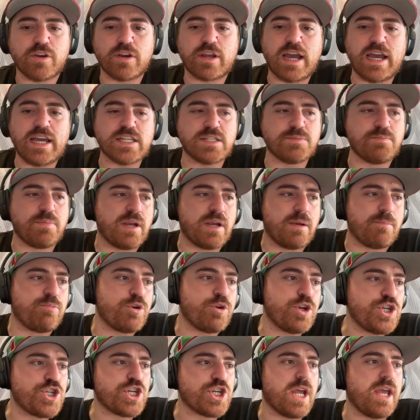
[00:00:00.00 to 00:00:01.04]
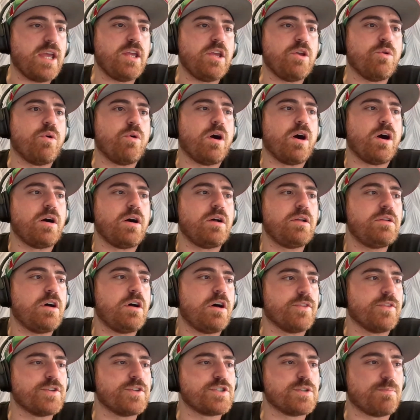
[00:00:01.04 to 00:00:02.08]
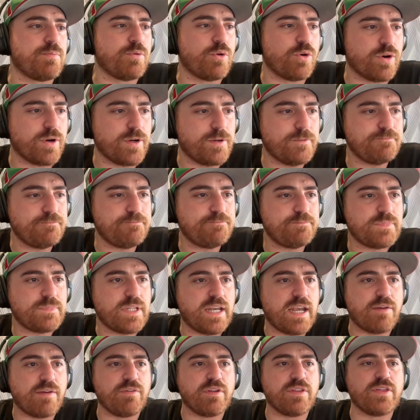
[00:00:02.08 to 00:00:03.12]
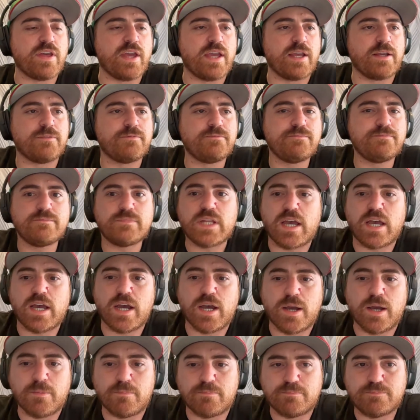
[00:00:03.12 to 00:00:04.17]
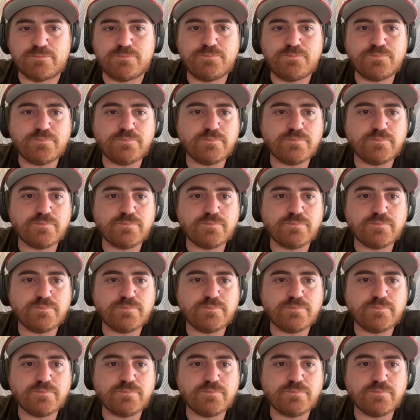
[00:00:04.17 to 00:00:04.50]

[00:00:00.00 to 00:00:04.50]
guys, but I appreciate you all the support and everything. And